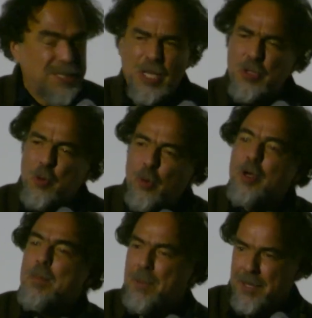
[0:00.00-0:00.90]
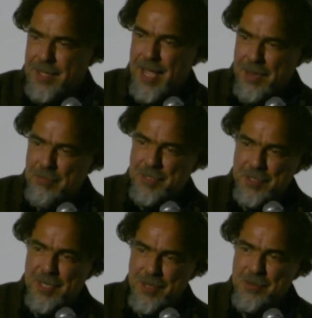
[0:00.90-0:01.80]
it's a torn apart kind of
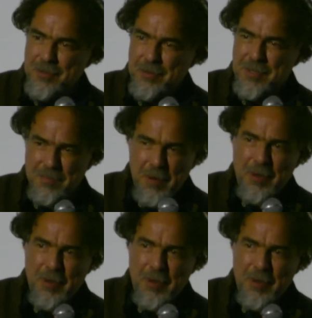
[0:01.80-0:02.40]
sensation. You know, it's